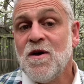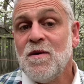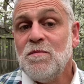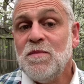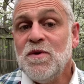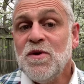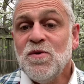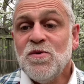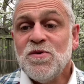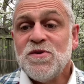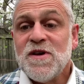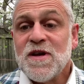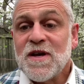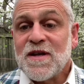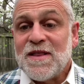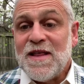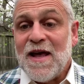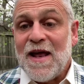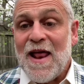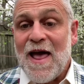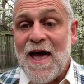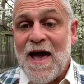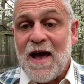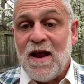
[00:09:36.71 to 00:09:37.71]
music
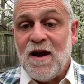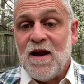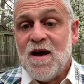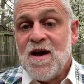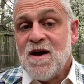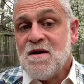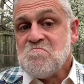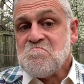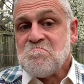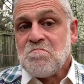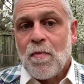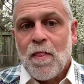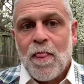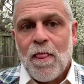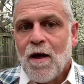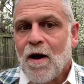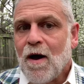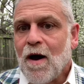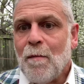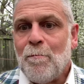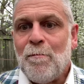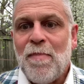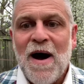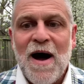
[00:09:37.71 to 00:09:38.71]
that had
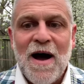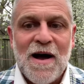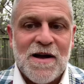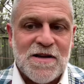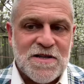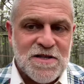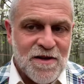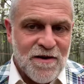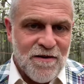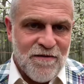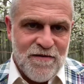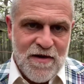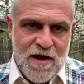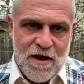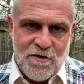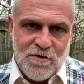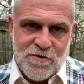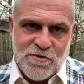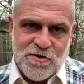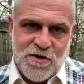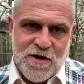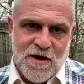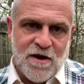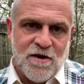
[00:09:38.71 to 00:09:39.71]
a positive
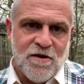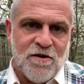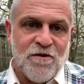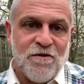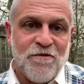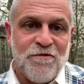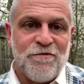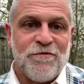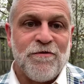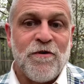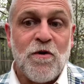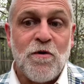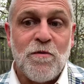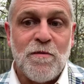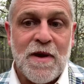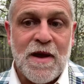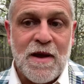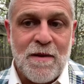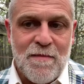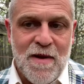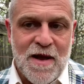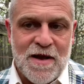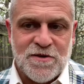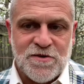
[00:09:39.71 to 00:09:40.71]
energy and an
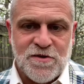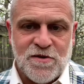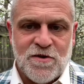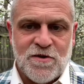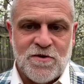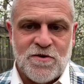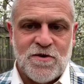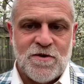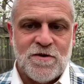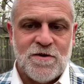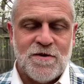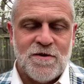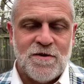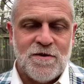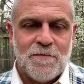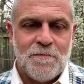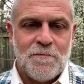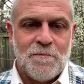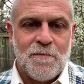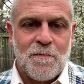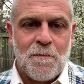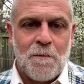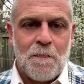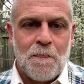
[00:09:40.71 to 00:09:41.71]
affirming message,
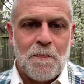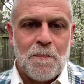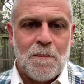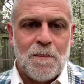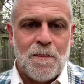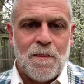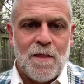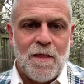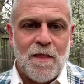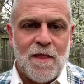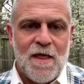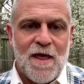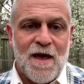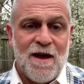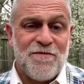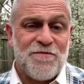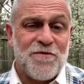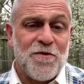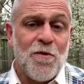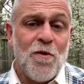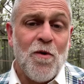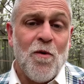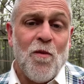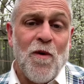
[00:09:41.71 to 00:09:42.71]

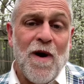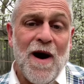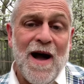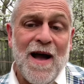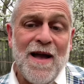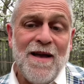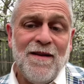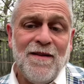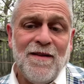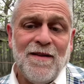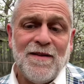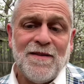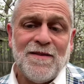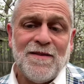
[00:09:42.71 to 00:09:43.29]
after a while,